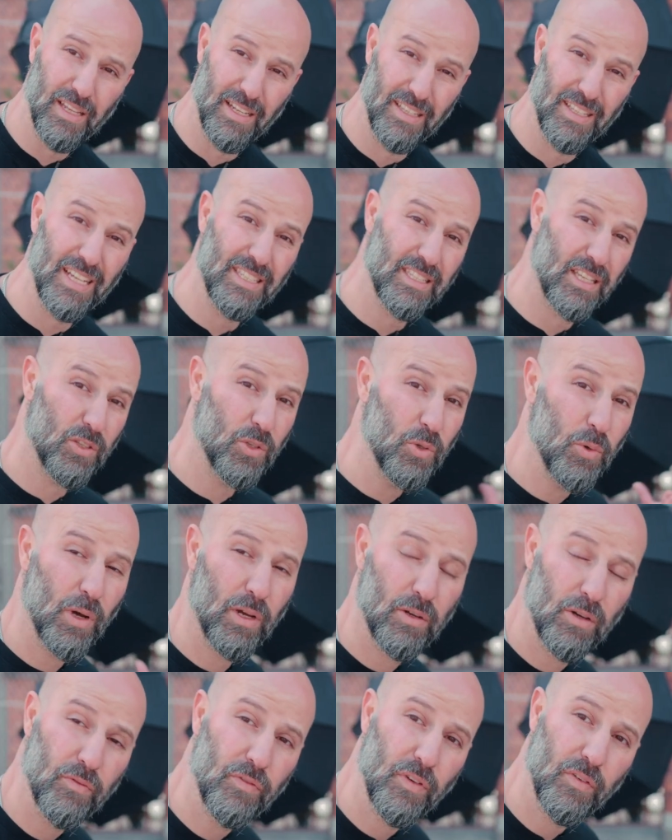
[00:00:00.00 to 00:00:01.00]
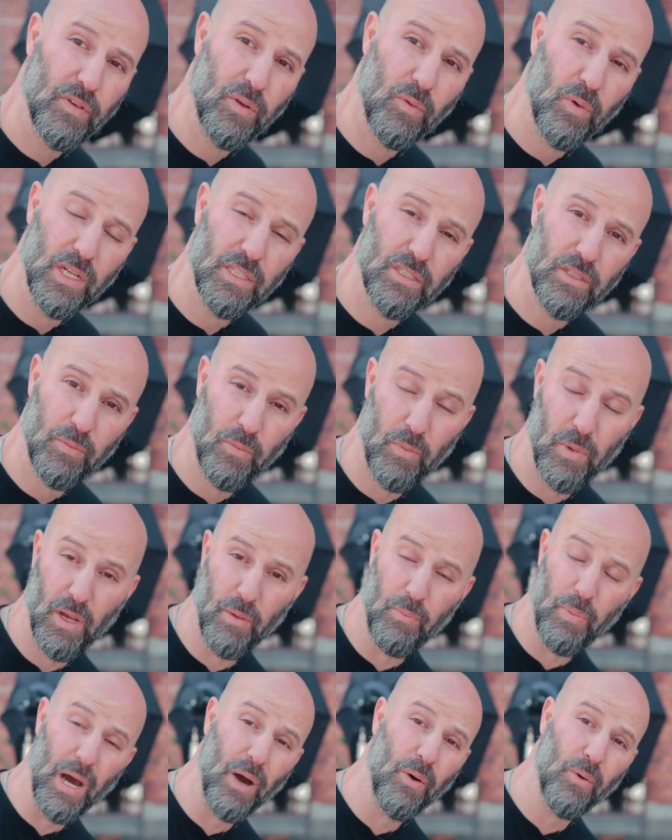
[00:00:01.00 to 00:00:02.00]
and that's the 250 watts
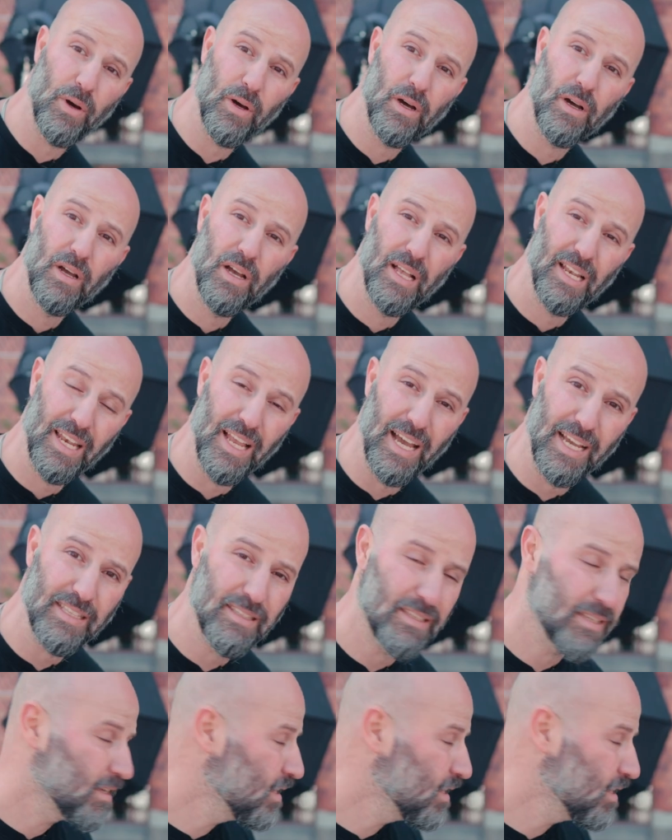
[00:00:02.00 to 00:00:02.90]
power light.